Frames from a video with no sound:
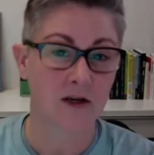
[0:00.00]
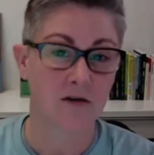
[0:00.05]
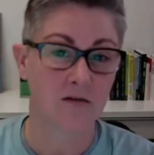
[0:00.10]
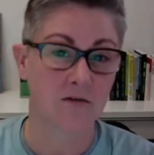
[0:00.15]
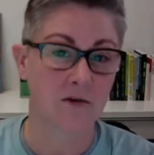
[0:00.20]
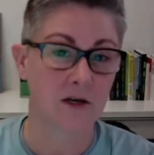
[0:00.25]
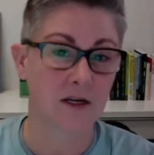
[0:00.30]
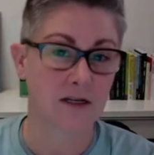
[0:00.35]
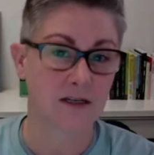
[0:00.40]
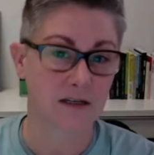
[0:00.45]

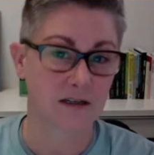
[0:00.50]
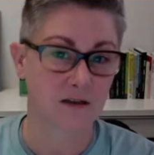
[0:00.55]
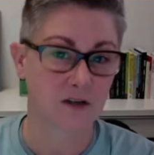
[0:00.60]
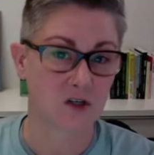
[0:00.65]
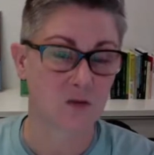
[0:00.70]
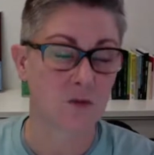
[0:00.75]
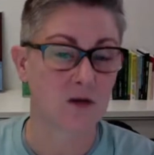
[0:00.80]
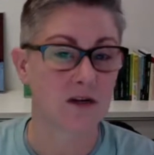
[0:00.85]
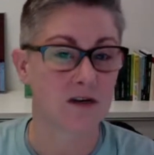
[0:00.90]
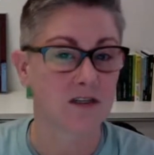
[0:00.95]
We did
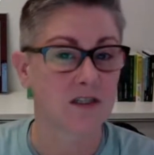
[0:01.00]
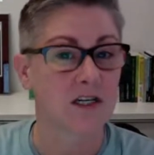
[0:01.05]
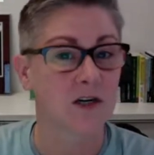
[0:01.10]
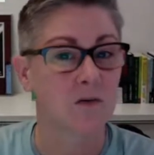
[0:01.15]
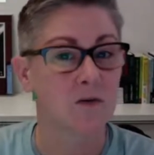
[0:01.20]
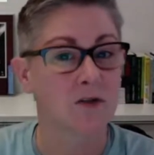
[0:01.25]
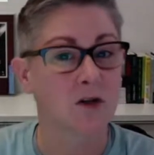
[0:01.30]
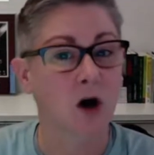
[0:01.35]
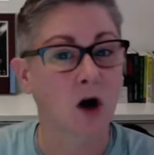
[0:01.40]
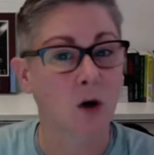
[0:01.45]
this because there
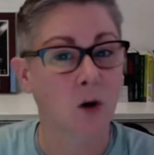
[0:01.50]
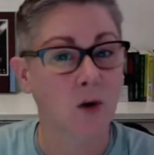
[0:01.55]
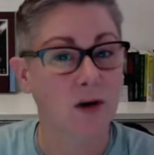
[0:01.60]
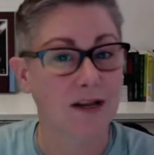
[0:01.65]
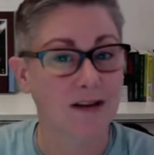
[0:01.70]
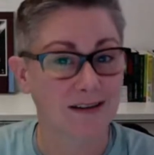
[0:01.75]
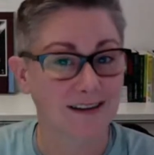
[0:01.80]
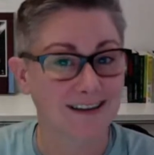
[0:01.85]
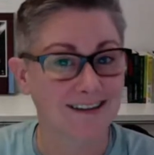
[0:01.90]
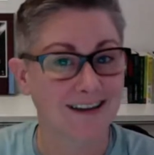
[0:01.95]
was already
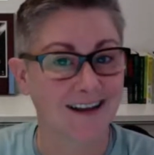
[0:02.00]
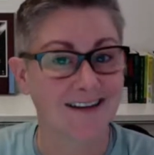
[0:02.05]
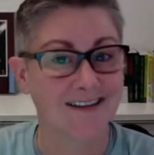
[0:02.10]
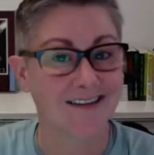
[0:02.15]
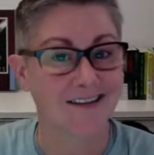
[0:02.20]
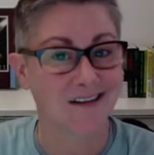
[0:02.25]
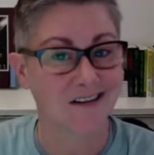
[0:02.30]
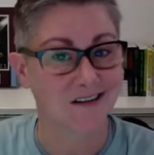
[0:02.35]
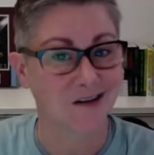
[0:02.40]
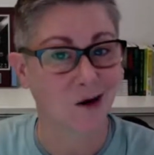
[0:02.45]

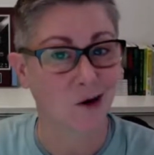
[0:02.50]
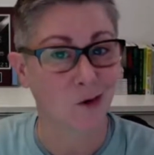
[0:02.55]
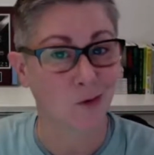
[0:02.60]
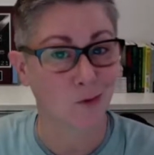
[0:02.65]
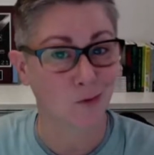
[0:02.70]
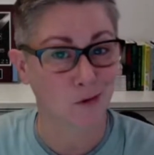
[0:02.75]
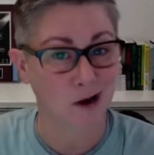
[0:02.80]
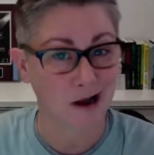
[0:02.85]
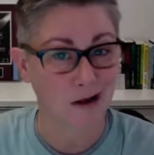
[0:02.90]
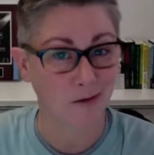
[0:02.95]
consensus
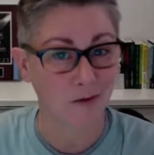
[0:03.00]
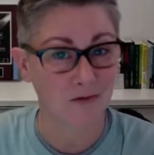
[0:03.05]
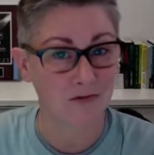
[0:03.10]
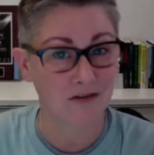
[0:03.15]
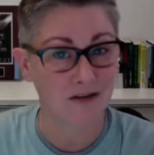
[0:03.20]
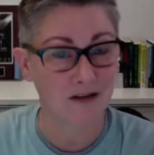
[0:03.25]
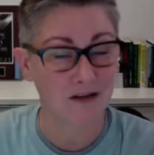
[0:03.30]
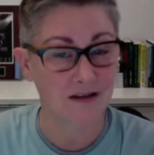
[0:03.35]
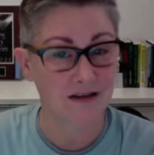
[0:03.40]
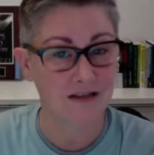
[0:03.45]

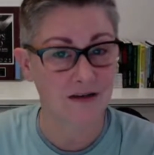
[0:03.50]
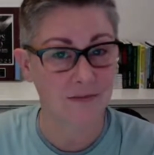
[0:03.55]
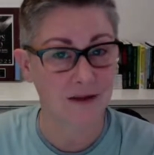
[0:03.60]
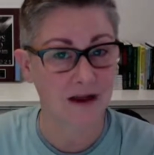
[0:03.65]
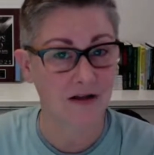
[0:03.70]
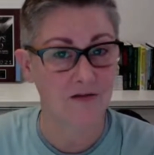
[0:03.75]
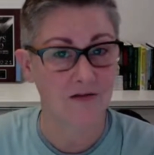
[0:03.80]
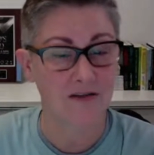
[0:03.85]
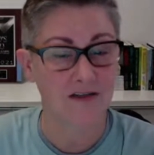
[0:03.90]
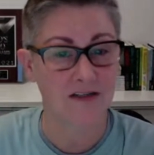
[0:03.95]
around these
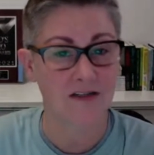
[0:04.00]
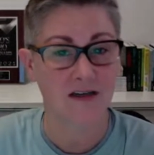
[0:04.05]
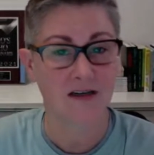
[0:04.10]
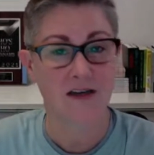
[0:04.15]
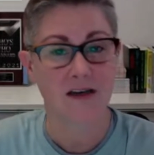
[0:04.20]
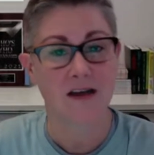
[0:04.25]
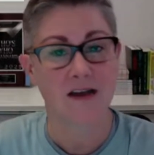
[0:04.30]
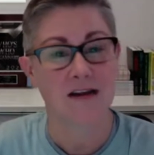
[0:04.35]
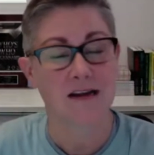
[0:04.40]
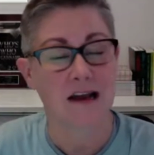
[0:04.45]
amounts.
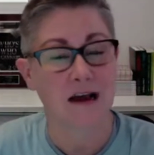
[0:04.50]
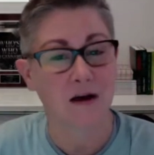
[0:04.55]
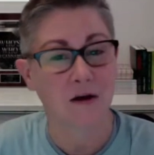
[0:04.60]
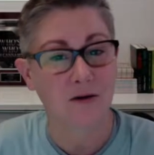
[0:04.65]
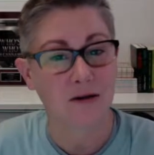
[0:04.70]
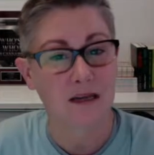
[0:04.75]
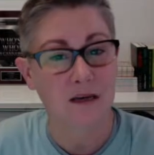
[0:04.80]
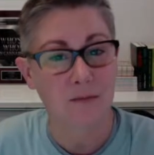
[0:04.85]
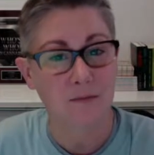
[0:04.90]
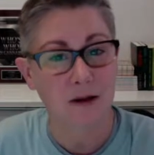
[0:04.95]
Now,
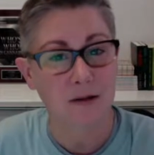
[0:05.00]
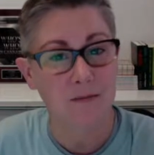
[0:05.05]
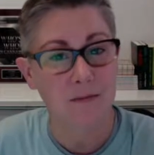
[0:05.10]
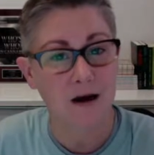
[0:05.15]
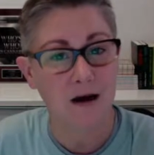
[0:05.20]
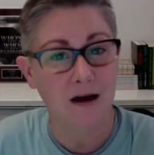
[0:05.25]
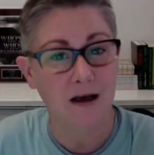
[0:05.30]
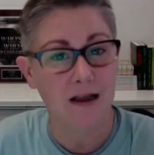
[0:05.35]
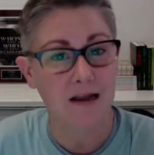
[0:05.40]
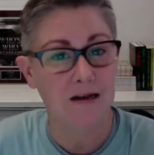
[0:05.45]
keep in
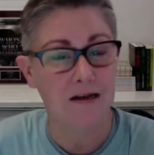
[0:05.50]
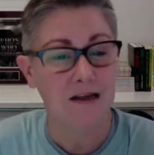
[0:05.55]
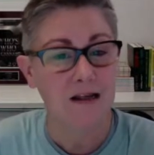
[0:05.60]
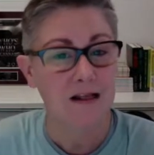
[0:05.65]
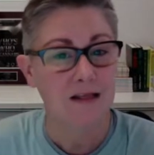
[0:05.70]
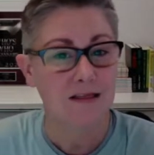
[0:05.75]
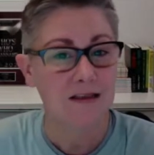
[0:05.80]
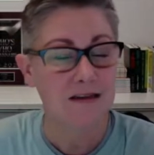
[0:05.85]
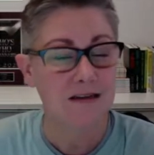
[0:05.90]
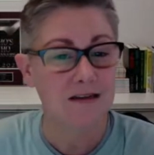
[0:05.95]
mind,
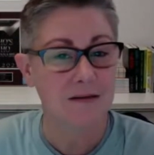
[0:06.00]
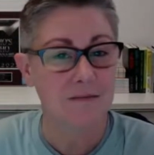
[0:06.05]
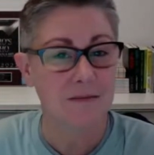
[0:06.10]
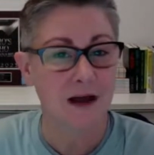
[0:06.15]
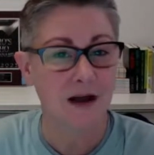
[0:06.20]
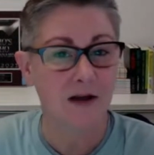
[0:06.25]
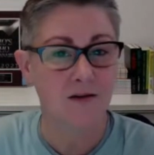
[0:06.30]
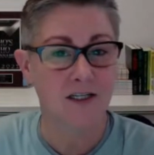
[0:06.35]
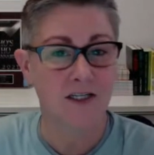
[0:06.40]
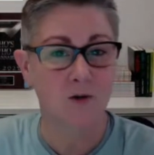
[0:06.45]
these
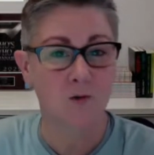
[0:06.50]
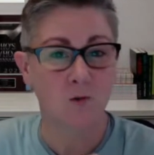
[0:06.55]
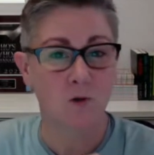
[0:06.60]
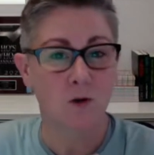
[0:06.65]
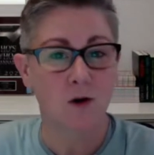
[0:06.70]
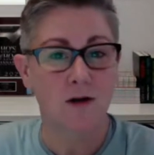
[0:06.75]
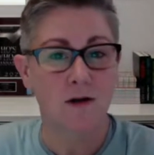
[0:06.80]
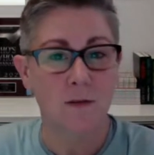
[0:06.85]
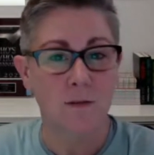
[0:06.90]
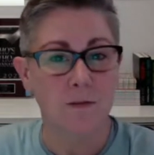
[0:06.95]
amounts
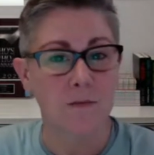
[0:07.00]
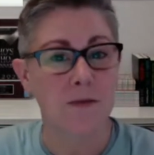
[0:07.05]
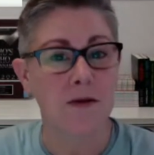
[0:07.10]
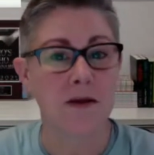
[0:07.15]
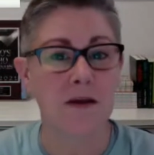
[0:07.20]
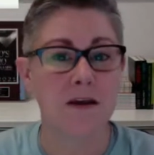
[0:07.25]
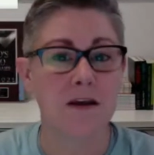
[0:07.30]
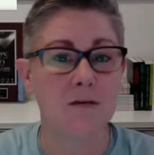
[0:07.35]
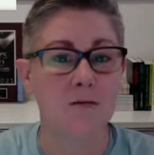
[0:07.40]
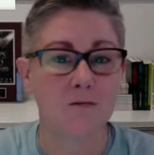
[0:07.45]
would
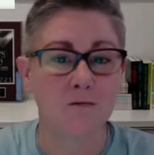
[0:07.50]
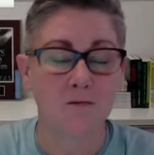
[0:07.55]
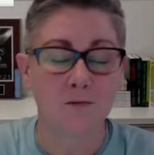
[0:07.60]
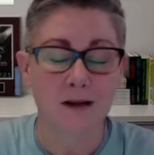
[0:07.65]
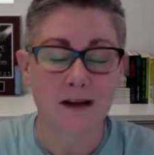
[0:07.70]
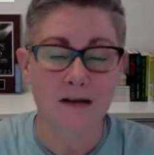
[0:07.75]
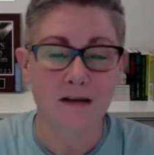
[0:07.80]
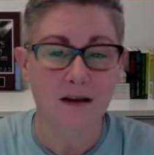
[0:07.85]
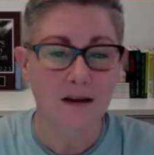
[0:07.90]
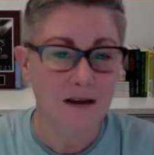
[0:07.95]
be
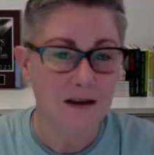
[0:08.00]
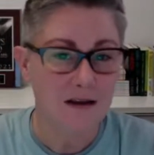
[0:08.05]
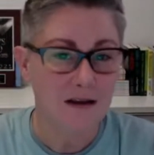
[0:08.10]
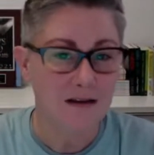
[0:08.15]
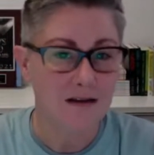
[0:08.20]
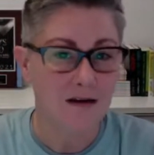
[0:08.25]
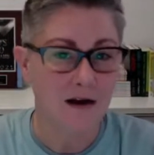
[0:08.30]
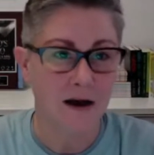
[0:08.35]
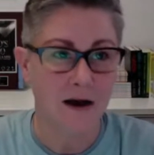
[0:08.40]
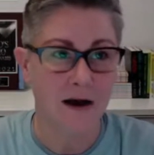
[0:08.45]
really
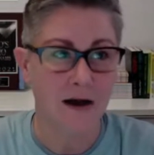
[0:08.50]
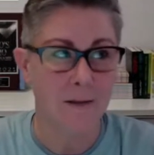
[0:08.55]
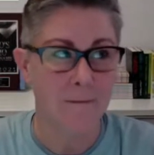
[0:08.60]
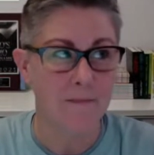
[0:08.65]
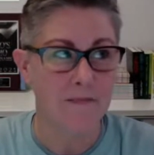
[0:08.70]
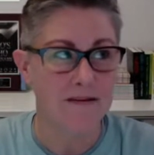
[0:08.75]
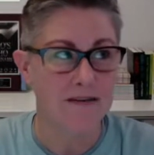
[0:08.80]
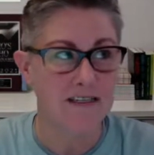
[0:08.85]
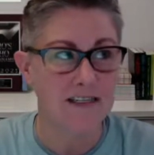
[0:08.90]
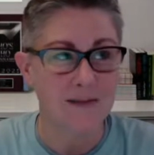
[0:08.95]
um,
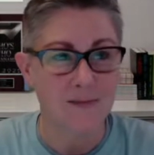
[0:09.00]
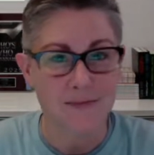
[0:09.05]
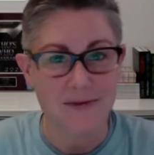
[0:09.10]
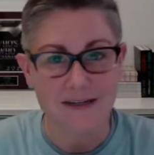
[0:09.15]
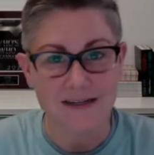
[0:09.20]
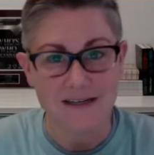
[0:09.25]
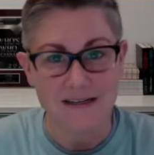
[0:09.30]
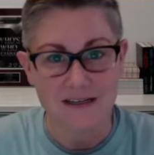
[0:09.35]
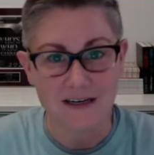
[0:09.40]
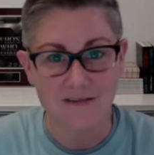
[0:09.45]

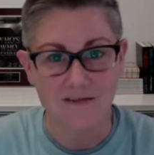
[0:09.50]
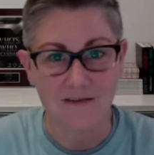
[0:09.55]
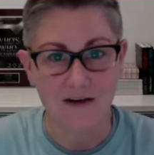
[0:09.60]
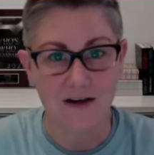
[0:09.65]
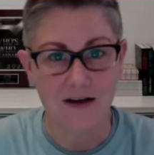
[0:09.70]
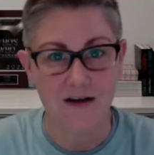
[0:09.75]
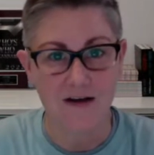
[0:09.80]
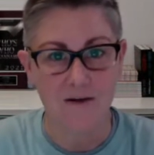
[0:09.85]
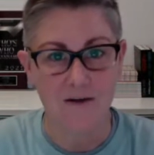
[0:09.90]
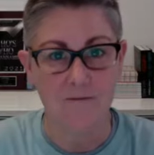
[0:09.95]

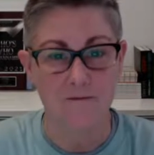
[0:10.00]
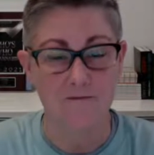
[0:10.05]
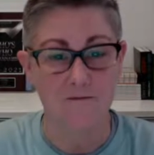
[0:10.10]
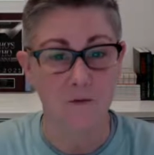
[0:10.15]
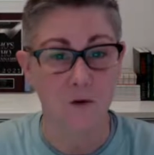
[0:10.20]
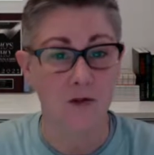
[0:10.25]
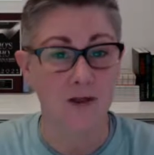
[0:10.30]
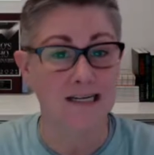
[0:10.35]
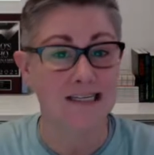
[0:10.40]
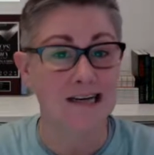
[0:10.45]
specific
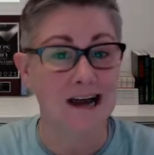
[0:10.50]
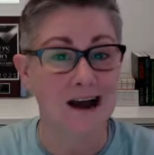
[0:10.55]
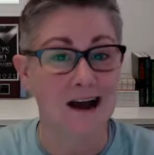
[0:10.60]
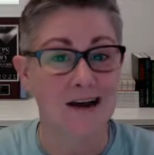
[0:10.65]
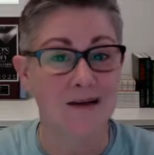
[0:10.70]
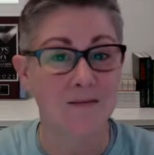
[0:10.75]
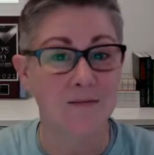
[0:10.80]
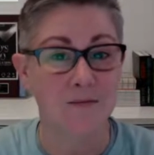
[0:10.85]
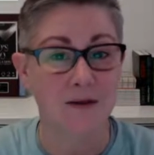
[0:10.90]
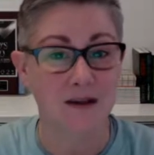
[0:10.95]
for the
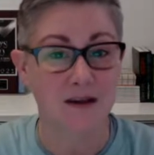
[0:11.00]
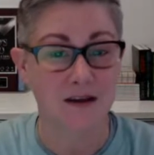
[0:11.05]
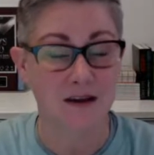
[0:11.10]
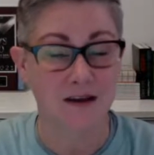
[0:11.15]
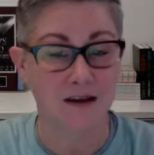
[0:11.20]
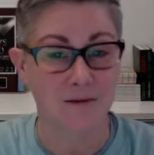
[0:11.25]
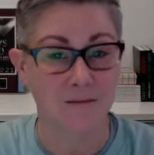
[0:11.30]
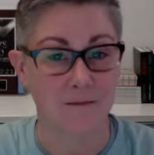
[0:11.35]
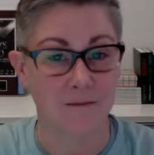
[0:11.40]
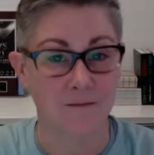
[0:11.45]
time
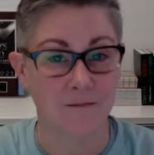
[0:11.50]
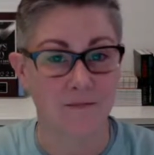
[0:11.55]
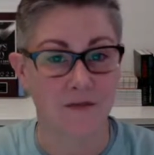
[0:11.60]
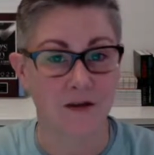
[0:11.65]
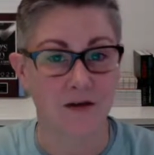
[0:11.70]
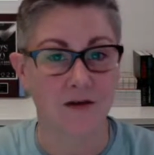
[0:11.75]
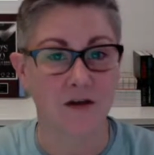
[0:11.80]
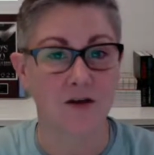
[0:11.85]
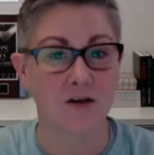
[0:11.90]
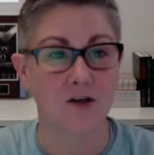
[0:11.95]
being
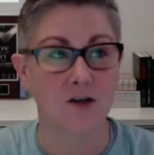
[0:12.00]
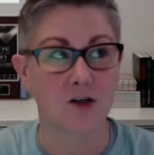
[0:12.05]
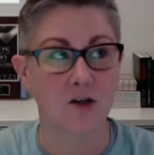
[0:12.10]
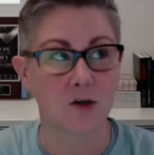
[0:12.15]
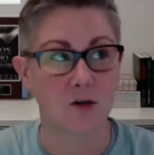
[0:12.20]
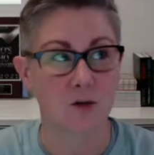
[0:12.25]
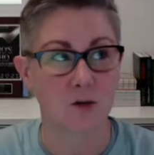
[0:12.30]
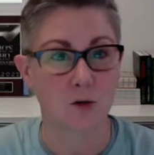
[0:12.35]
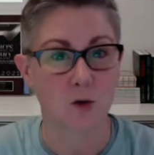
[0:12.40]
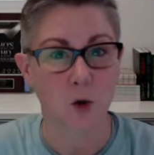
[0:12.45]

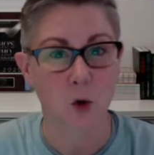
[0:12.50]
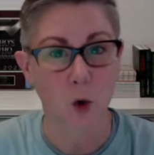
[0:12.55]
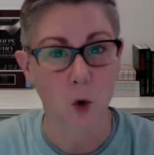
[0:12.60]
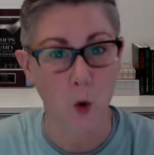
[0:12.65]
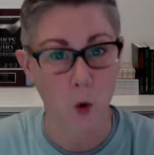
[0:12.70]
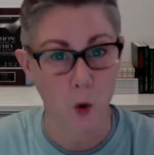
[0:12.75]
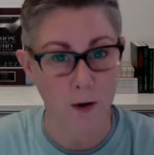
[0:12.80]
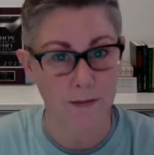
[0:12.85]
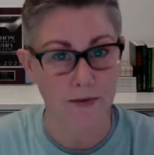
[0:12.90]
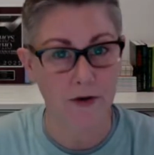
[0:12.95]
to
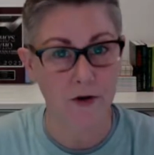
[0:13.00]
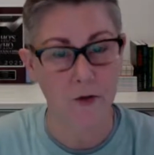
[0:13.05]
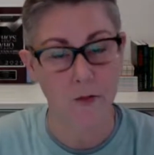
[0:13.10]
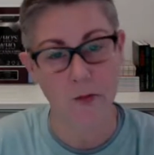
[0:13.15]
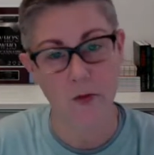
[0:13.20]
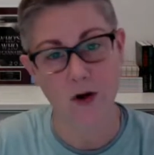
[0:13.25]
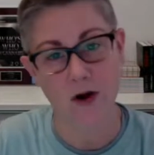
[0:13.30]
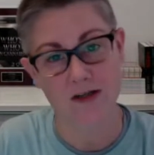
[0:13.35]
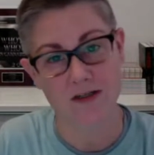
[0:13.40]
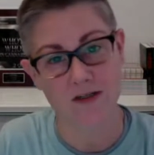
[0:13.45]
criminal
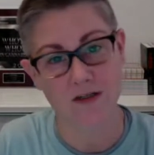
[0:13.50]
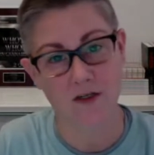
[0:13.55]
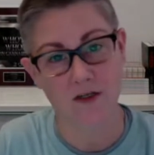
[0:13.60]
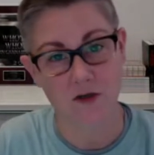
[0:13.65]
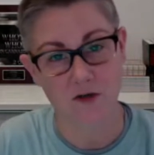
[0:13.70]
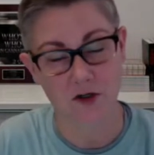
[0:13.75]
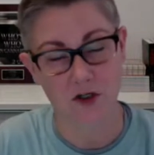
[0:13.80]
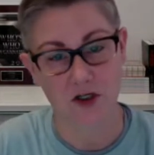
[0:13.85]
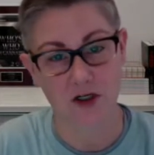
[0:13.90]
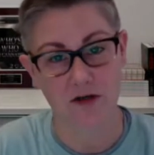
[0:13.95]

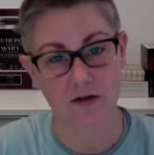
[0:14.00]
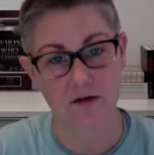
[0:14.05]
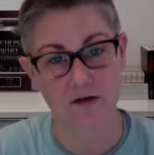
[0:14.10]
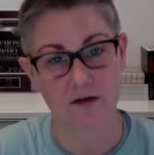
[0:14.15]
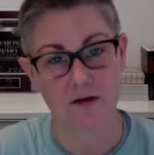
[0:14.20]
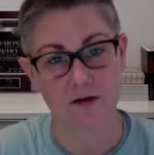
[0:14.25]
prosecution.